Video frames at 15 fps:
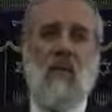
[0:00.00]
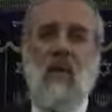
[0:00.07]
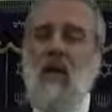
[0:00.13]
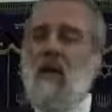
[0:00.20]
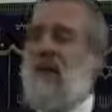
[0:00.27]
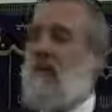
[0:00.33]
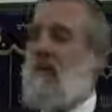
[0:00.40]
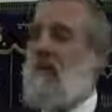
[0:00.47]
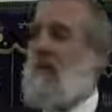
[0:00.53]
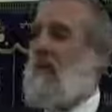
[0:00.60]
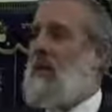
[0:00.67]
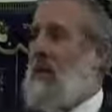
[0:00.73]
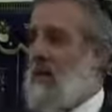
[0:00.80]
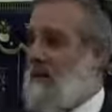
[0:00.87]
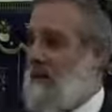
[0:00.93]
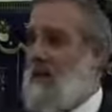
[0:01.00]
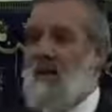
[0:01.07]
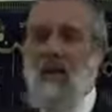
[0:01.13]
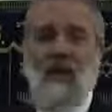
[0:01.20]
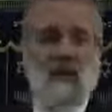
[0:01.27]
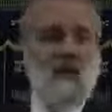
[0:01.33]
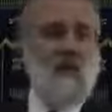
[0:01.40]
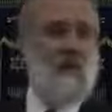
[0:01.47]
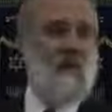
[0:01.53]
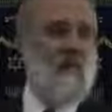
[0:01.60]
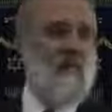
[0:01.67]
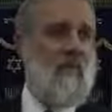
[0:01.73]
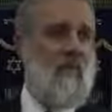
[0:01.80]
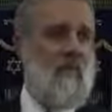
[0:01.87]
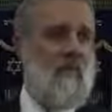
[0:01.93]
and the combination
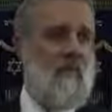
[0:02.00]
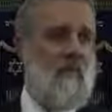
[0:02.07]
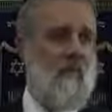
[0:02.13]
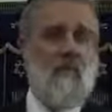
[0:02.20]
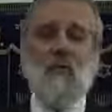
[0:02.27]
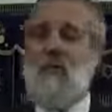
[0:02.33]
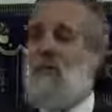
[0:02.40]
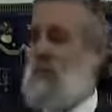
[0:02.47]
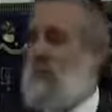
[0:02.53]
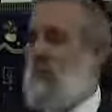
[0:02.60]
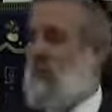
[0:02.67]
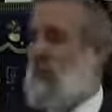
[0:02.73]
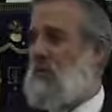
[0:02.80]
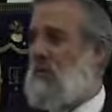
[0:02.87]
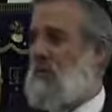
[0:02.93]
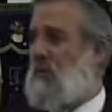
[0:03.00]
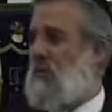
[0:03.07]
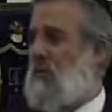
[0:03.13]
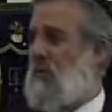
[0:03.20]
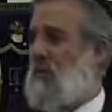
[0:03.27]
of them produce